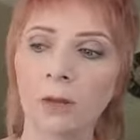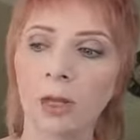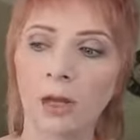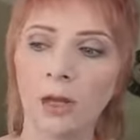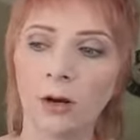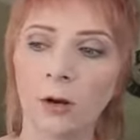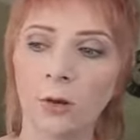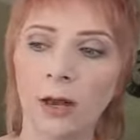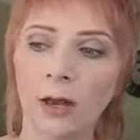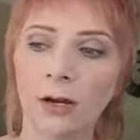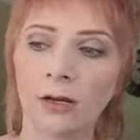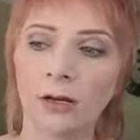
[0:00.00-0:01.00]
You know,
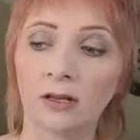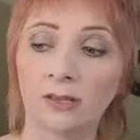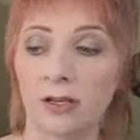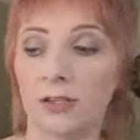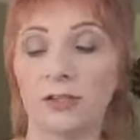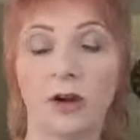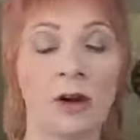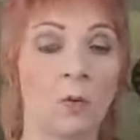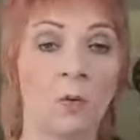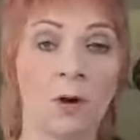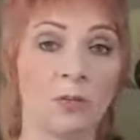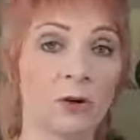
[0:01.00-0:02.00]
and it's not a
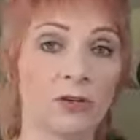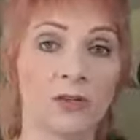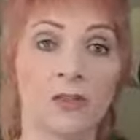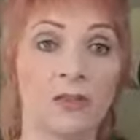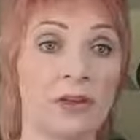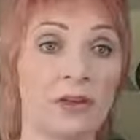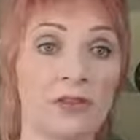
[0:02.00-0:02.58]
one-person thing.